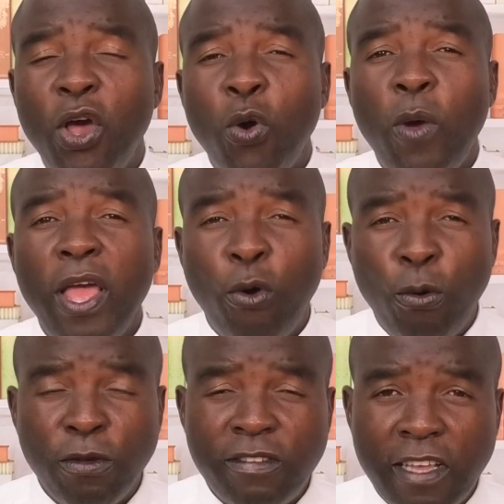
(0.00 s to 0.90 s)
where
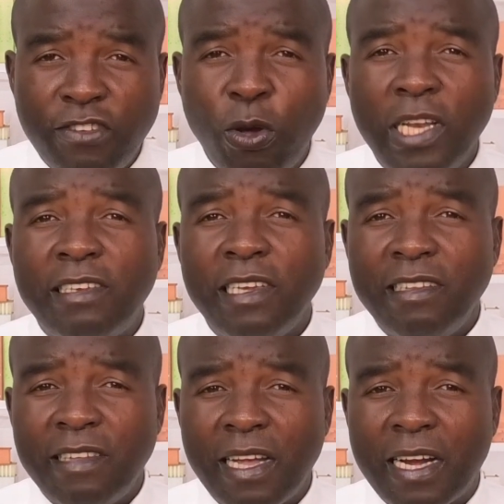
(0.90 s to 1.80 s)
homosexuality
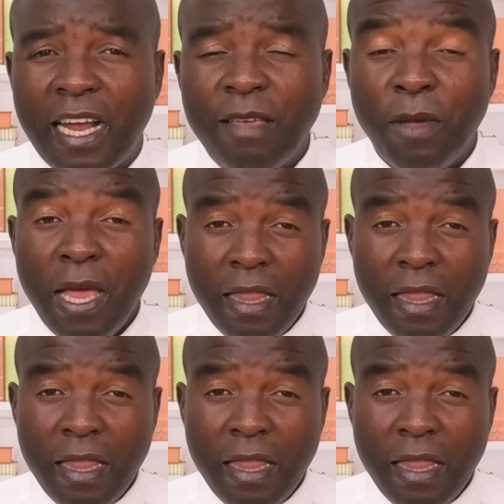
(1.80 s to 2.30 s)
is a crime.